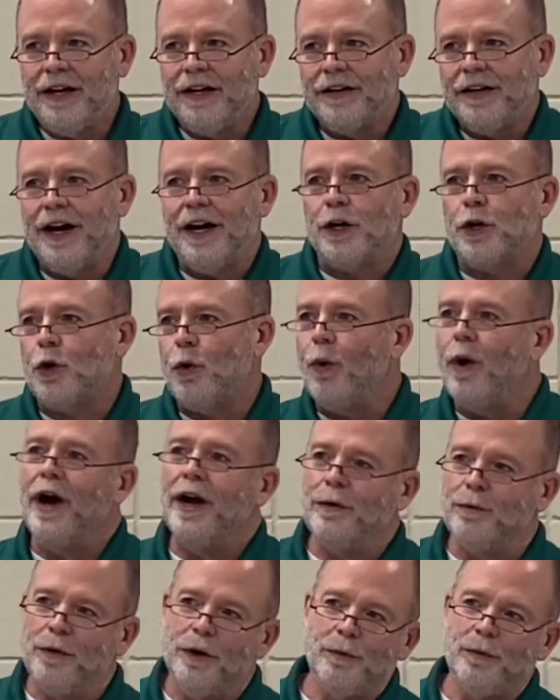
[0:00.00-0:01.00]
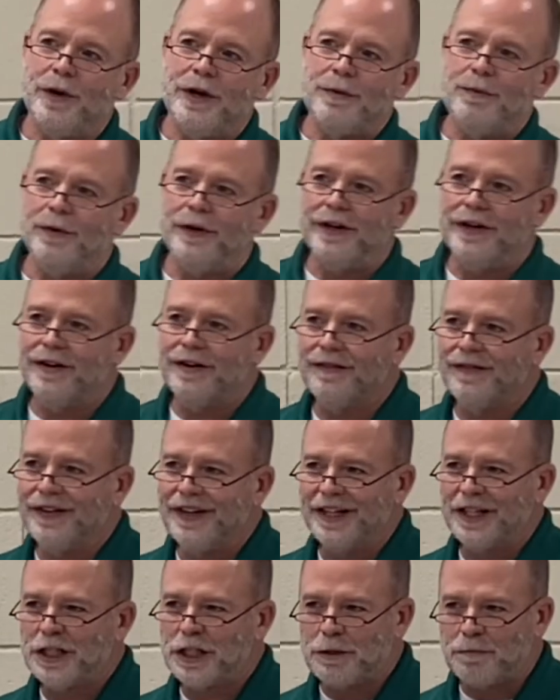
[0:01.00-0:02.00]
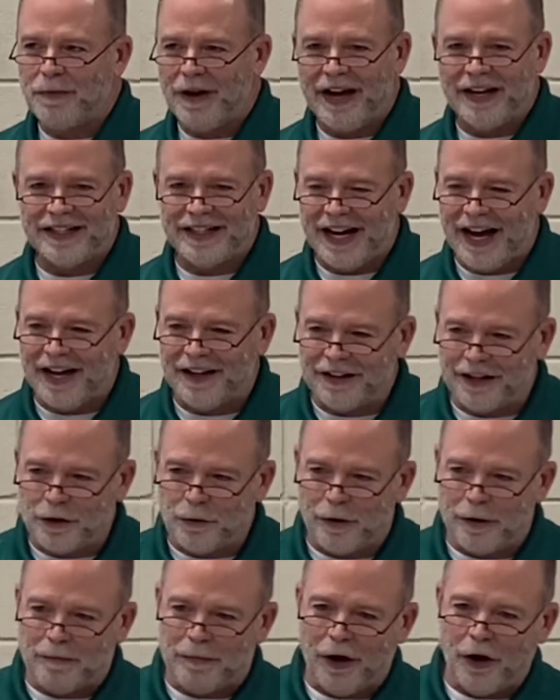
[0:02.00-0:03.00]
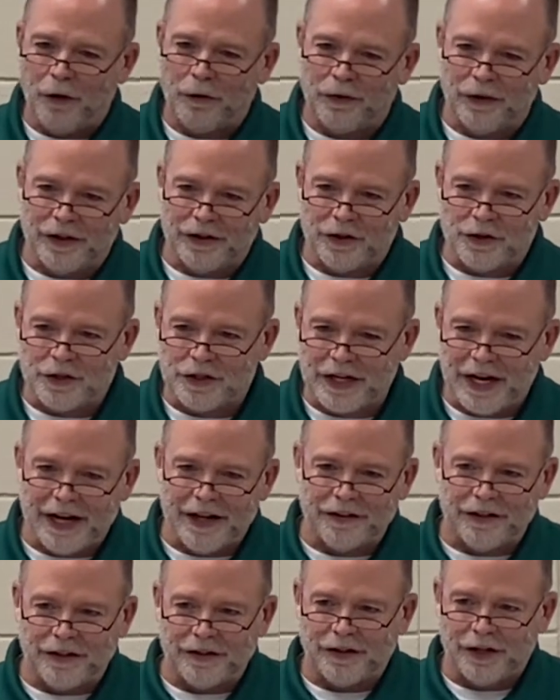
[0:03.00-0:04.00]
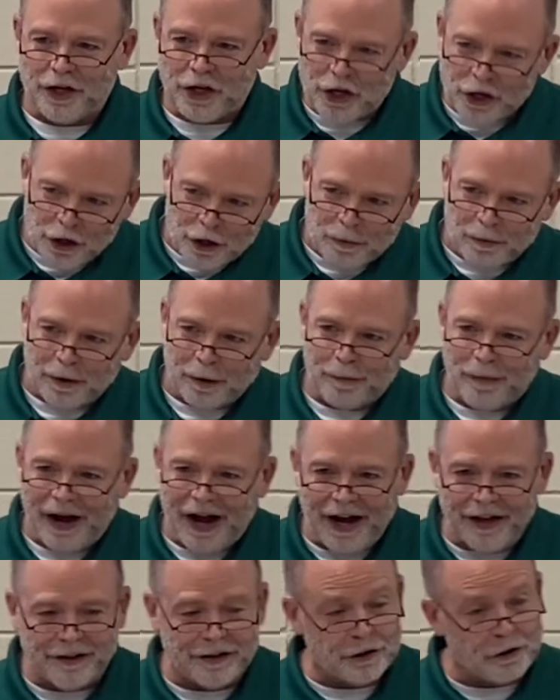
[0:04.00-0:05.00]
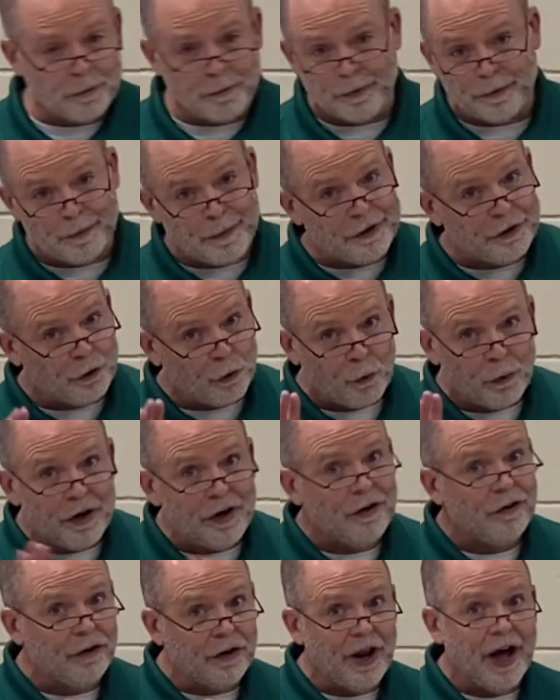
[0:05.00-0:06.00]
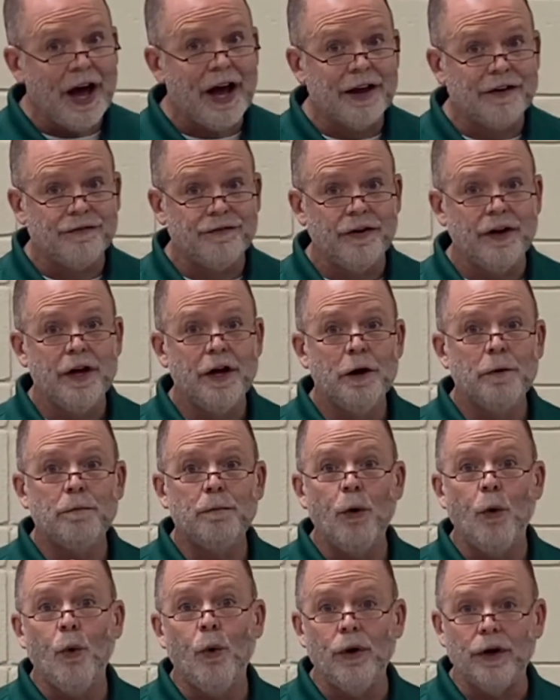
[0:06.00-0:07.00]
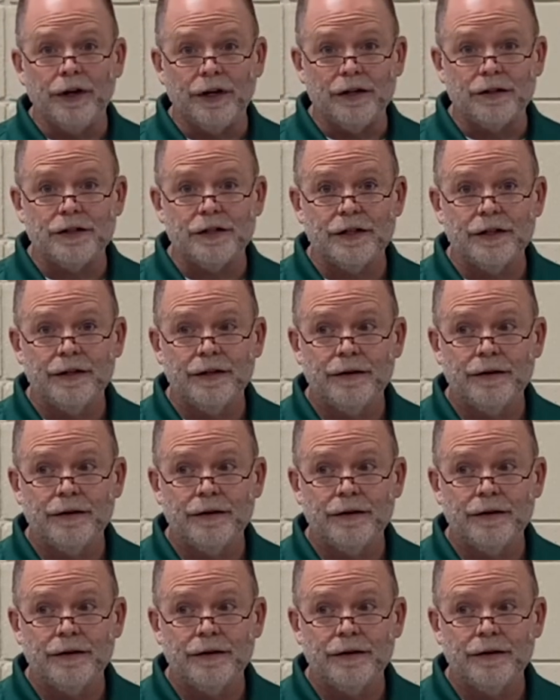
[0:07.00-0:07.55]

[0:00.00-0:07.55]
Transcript: Not quite what we would expect. I think we both understand that the humor behind this, but, but the real life point.